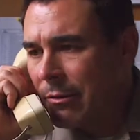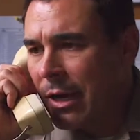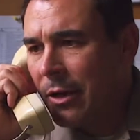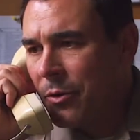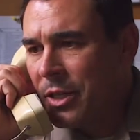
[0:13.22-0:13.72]
The right
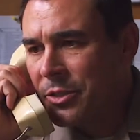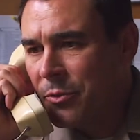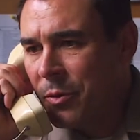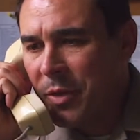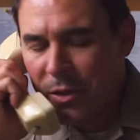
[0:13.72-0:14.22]
question would
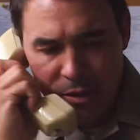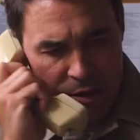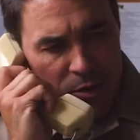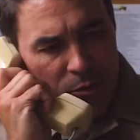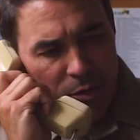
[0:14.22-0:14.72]
be
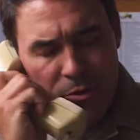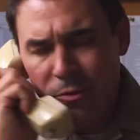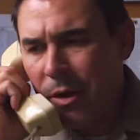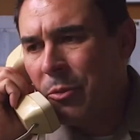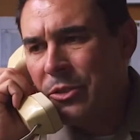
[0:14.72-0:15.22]
whether it
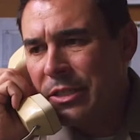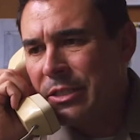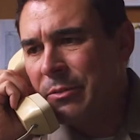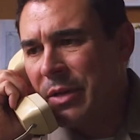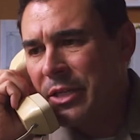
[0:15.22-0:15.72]
represents the
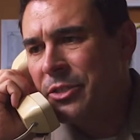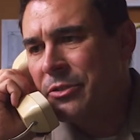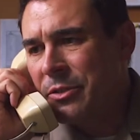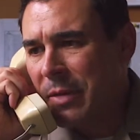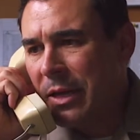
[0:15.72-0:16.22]
best use of
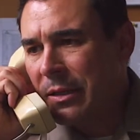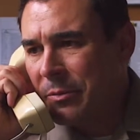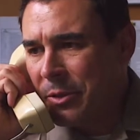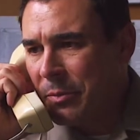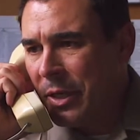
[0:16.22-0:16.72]
my limited
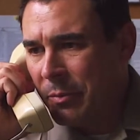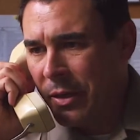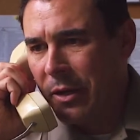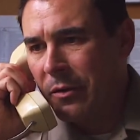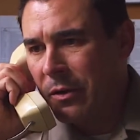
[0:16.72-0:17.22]

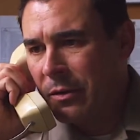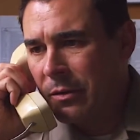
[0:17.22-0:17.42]
manpower.